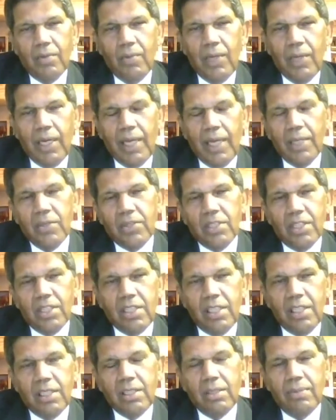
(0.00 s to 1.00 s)
When I used to
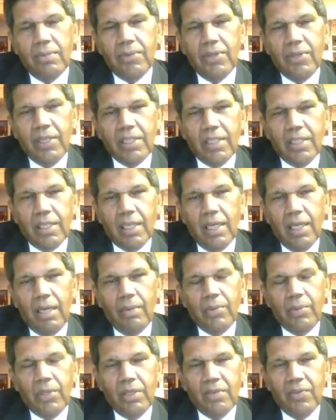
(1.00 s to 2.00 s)
teach human rights at
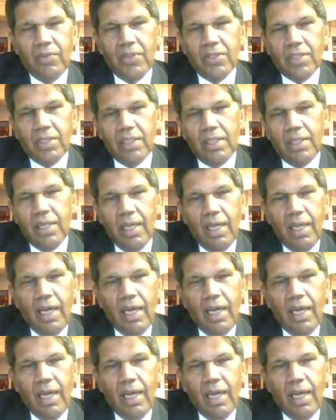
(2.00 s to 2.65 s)
Columbia University,